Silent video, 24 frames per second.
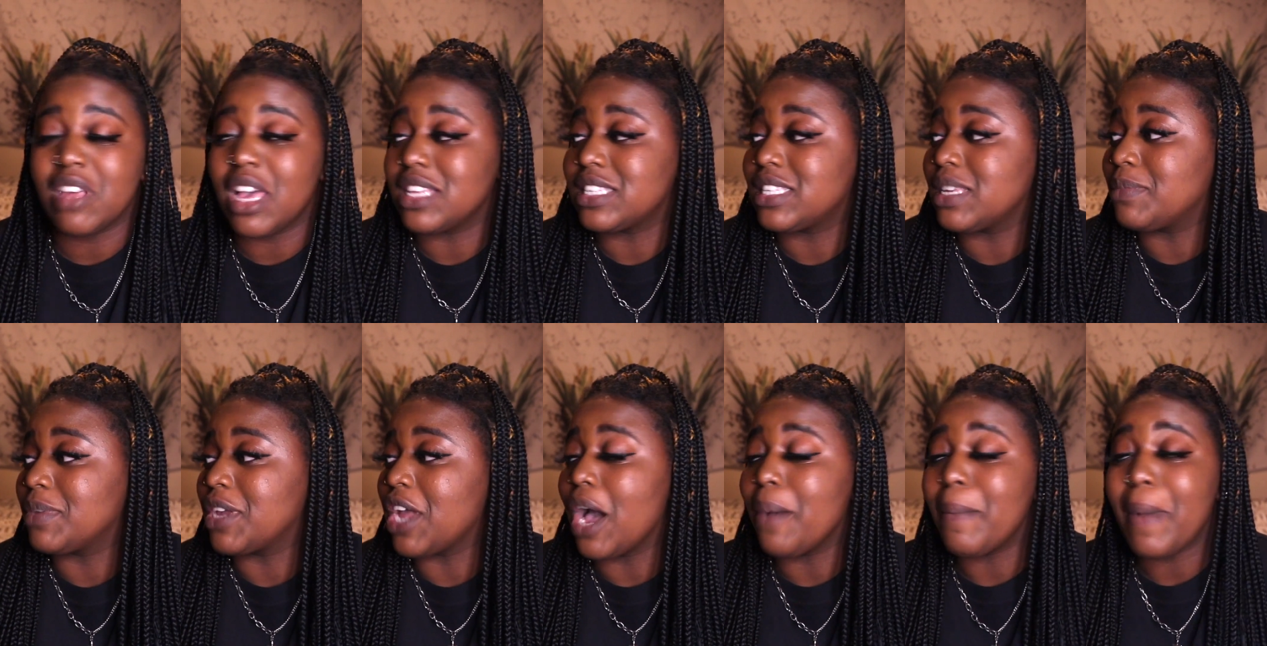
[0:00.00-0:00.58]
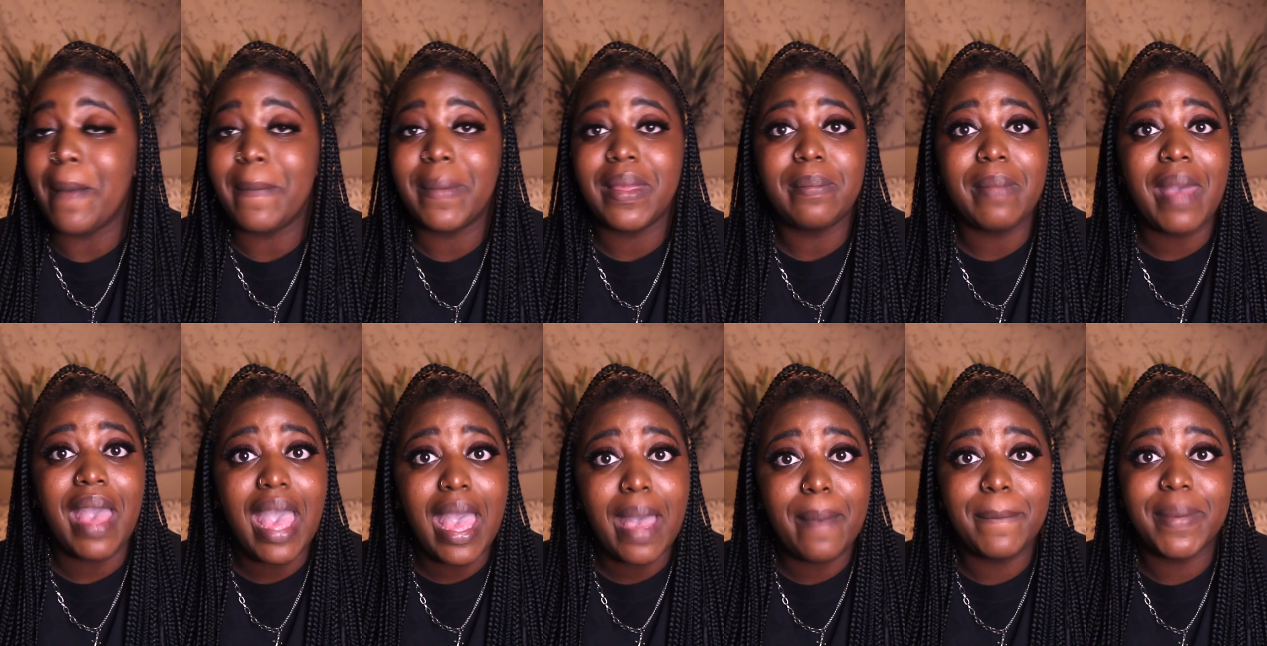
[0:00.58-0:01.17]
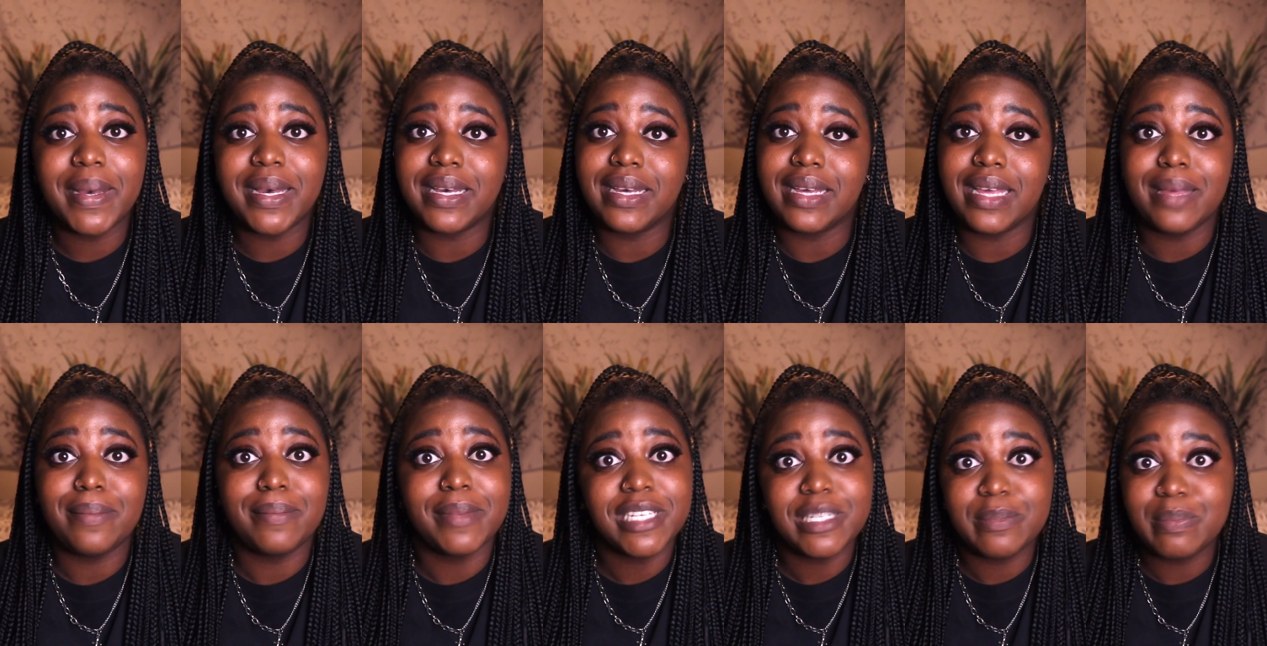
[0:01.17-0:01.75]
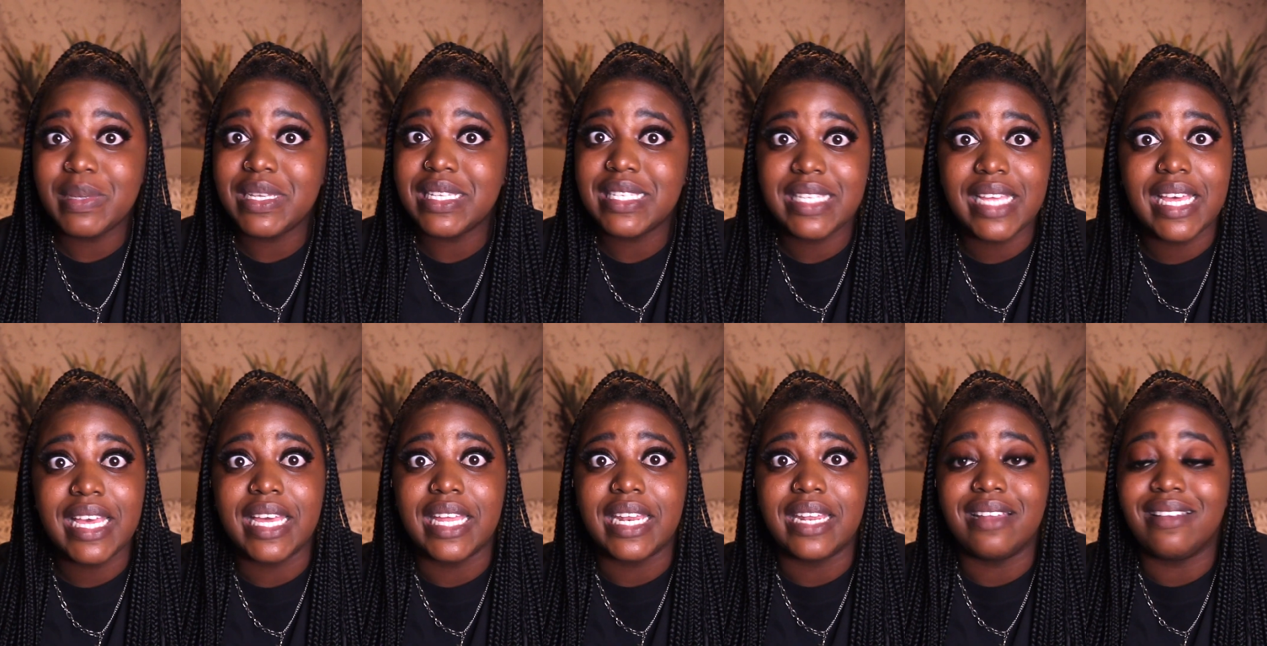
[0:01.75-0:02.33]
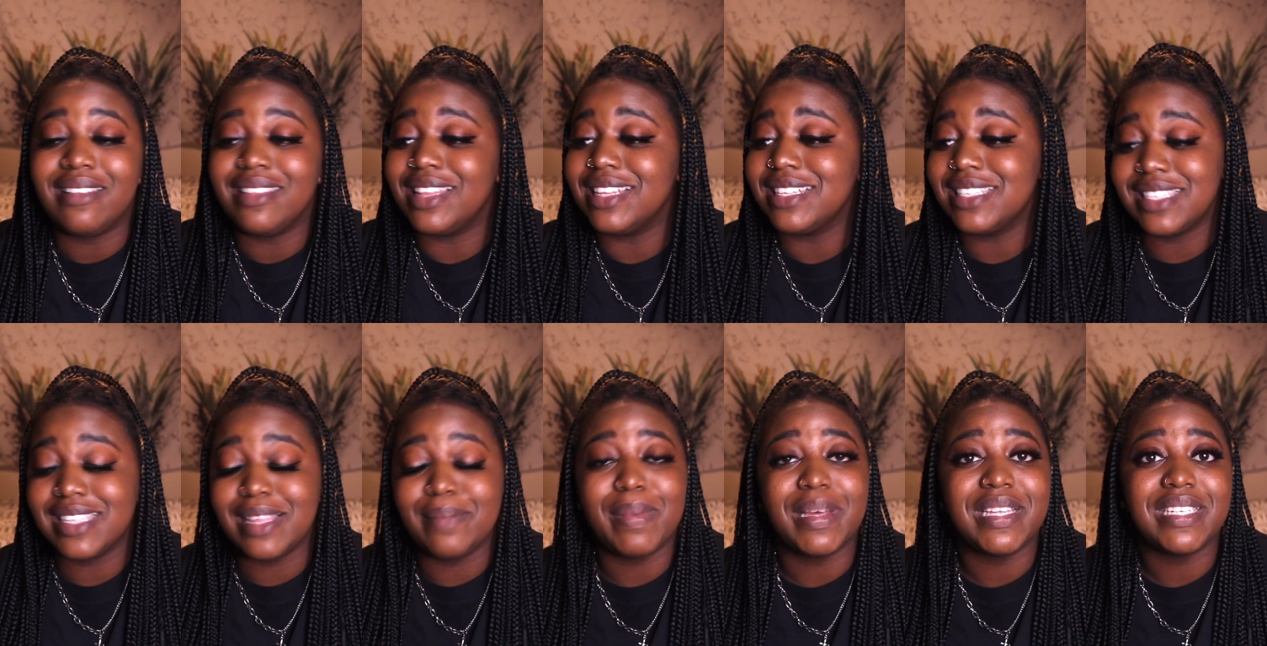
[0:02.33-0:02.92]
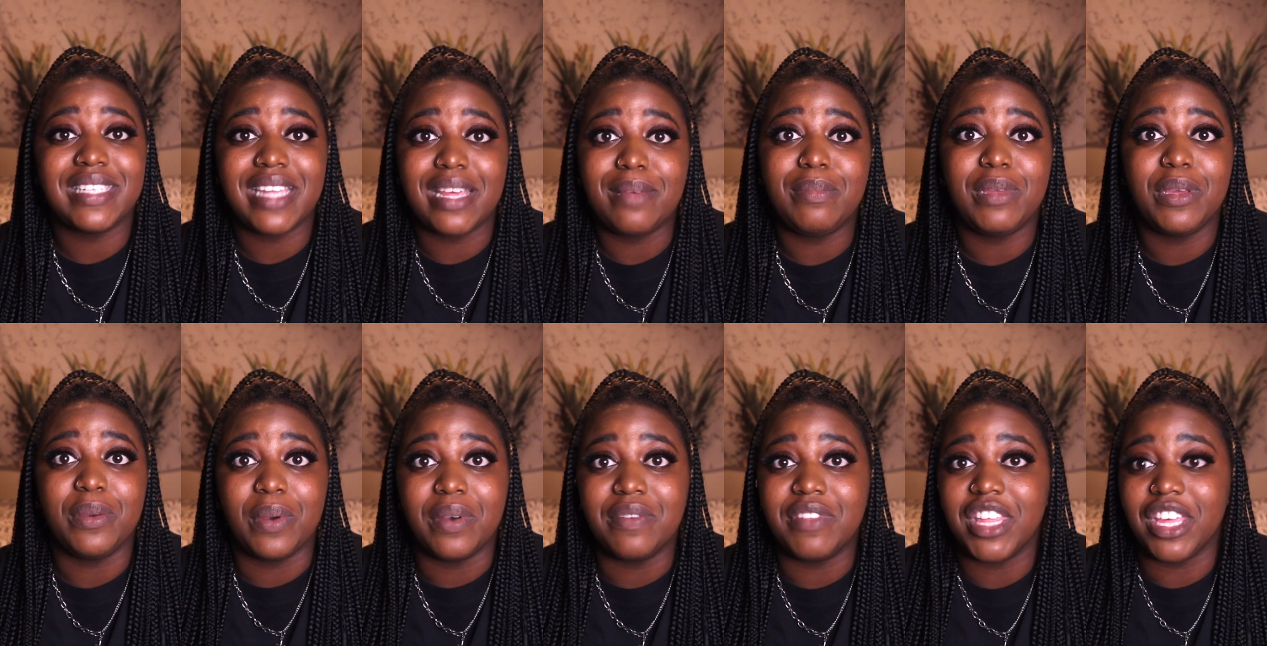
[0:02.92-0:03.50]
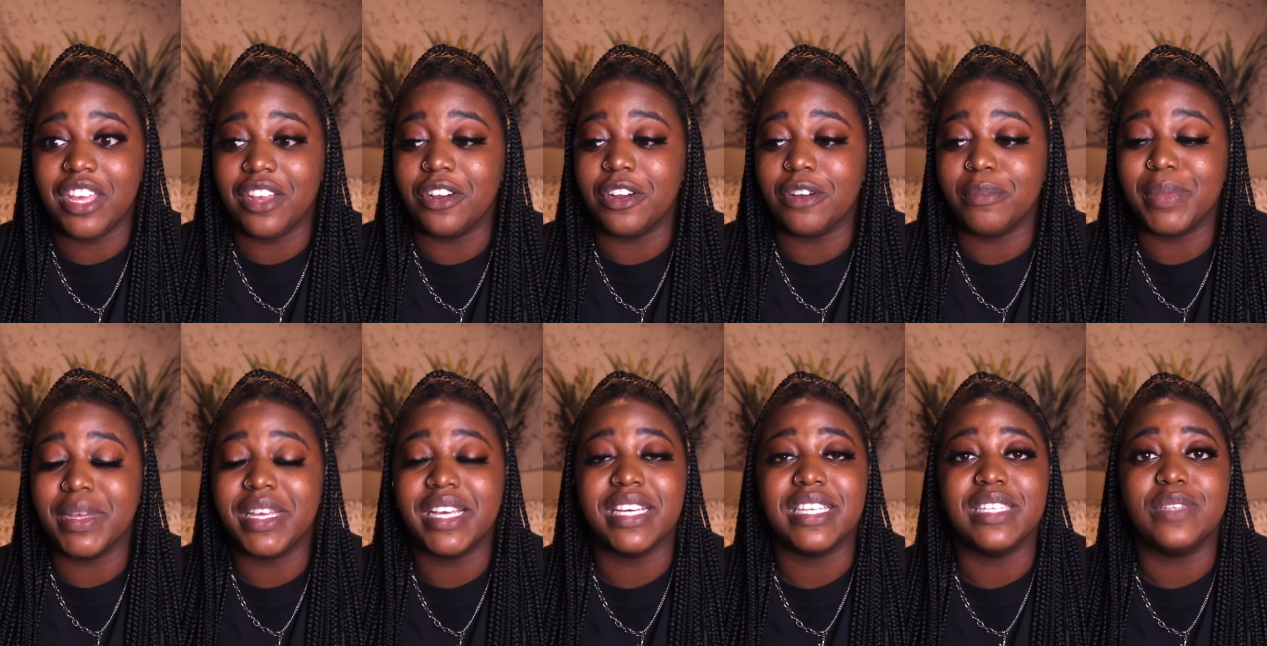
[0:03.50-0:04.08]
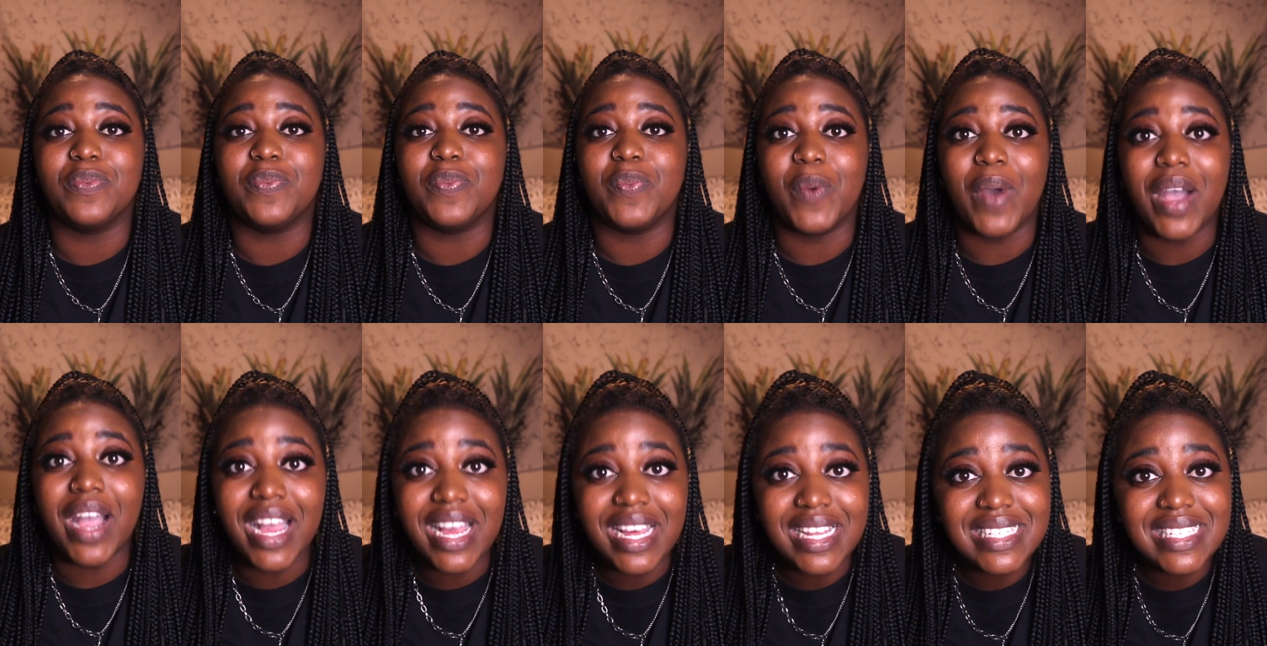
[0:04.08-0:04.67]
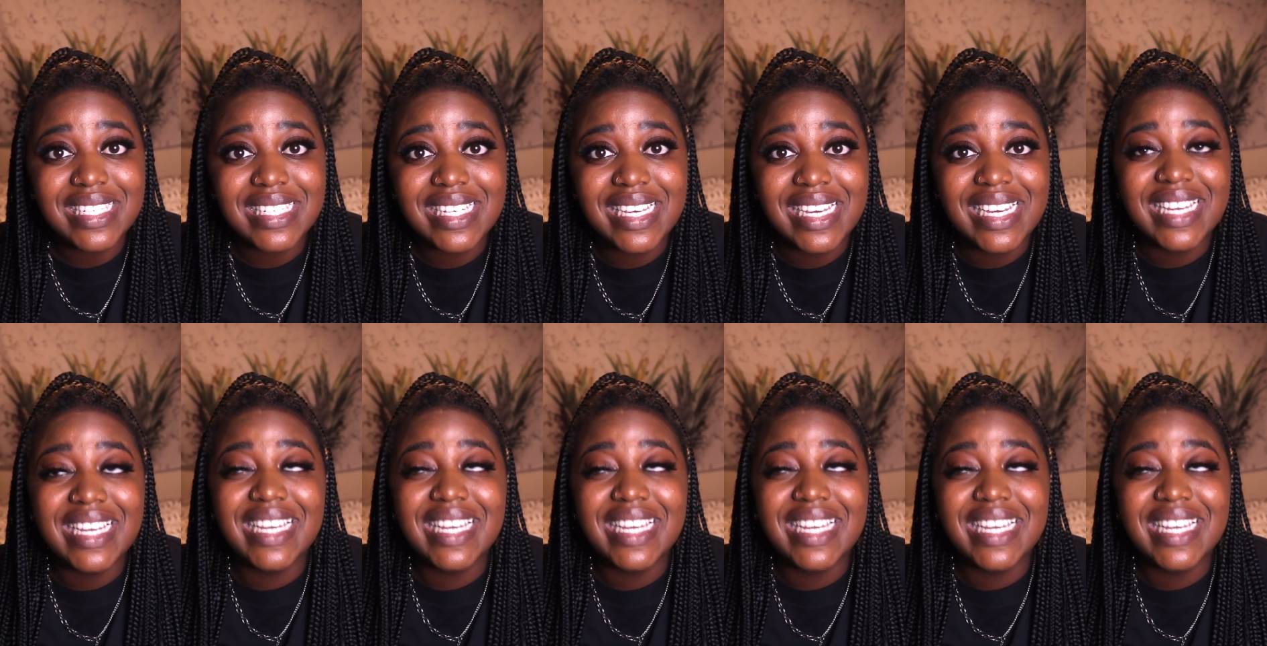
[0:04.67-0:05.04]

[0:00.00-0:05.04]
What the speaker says: Some of y'all might be mad, but it must be said. This is the best debut of the year because what?